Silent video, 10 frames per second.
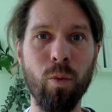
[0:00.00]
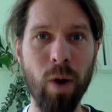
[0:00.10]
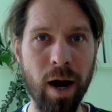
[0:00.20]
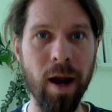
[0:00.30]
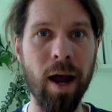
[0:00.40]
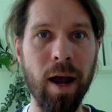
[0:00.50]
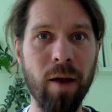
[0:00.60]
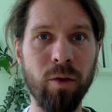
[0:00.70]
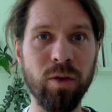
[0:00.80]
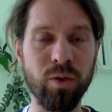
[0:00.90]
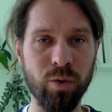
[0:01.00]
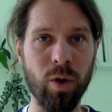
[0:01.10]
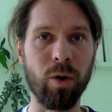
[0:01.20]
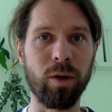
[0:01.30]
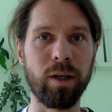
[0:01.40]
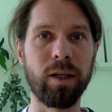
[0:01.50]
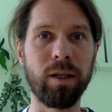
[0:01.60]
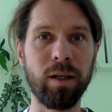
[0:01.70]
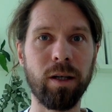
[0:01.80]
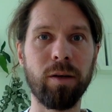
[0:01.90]
why I
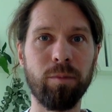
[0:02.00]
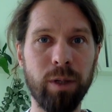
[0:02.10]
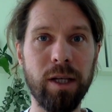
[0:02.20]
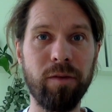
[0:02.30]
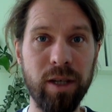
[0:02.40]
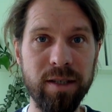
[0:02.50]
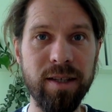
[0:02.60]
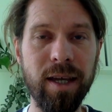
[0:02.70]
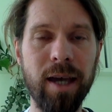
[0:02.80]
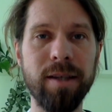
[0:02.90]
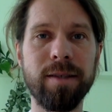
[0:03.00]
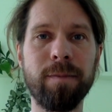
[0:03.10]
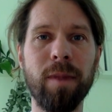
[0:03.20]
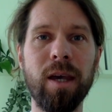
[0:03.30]
strongly believe it is the case.